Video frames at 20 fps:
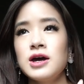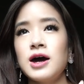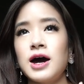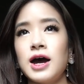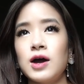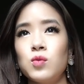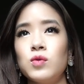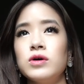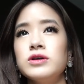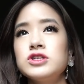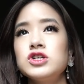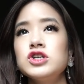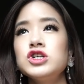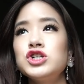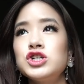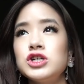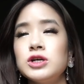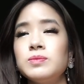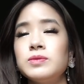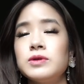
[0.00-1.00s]
I want to
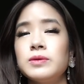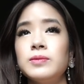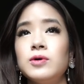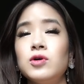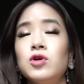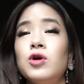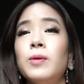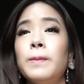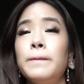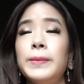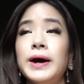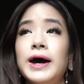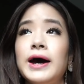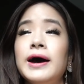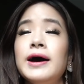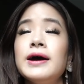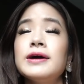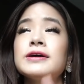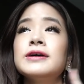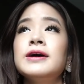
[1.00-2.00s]
ship them all
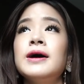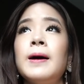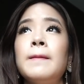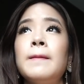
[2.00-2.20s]
back